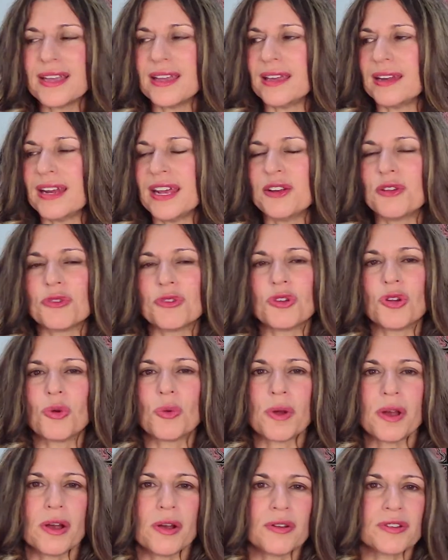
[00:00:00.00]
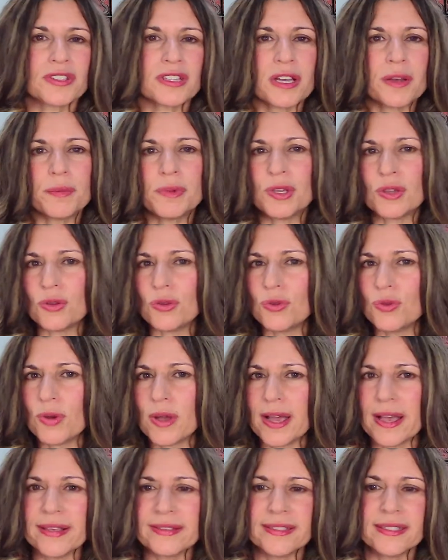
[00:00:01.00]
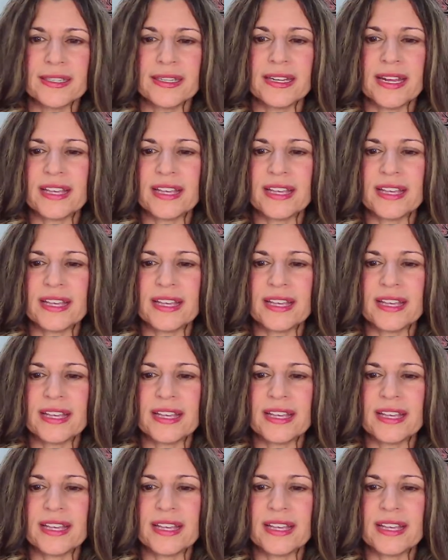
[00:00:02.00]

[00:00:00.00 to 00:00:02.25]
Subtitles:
And I don't know where it's coming, who has it.